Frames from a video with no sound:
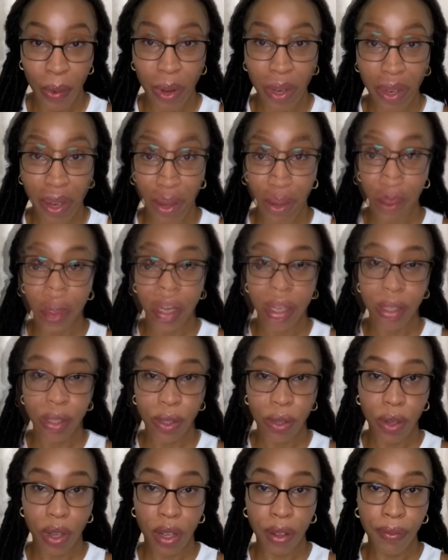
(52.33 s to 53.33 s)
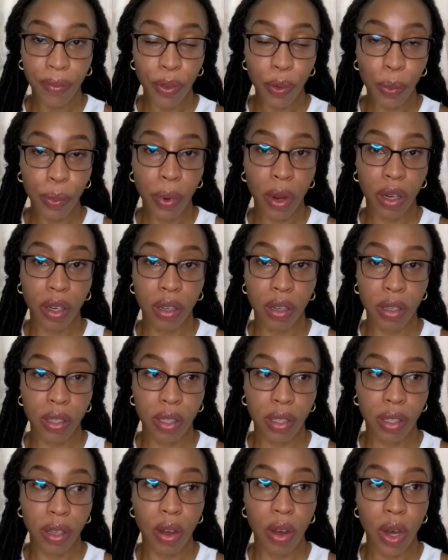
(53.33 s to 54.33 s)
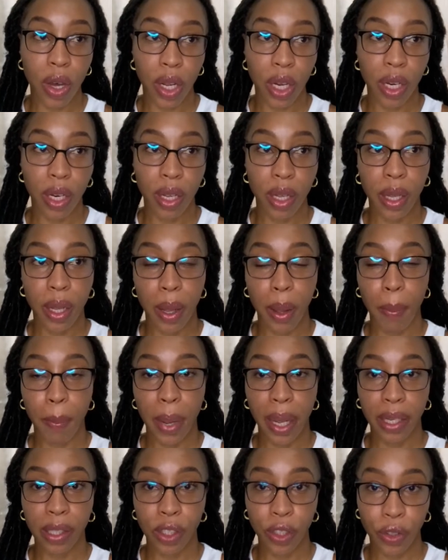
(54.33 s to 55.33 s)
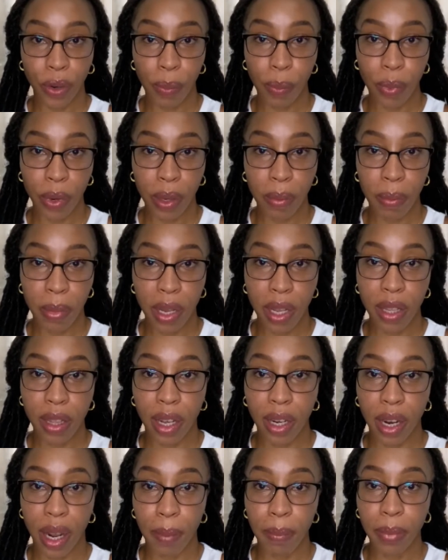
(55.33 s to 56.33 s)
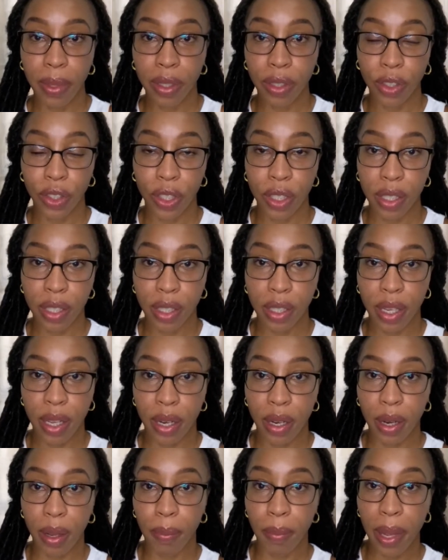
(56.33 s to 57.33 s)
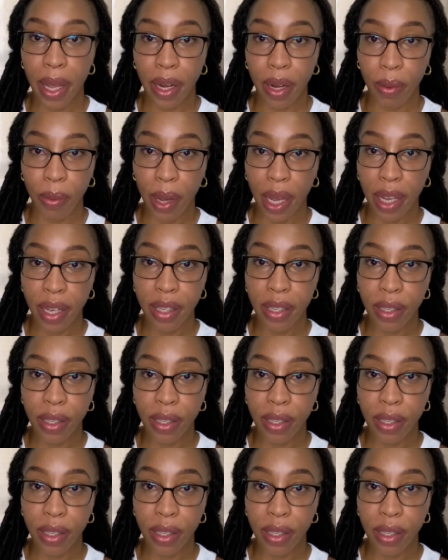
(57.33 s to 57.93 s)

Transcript: so I took a few products on my trip with me that I purchased in Pennywise.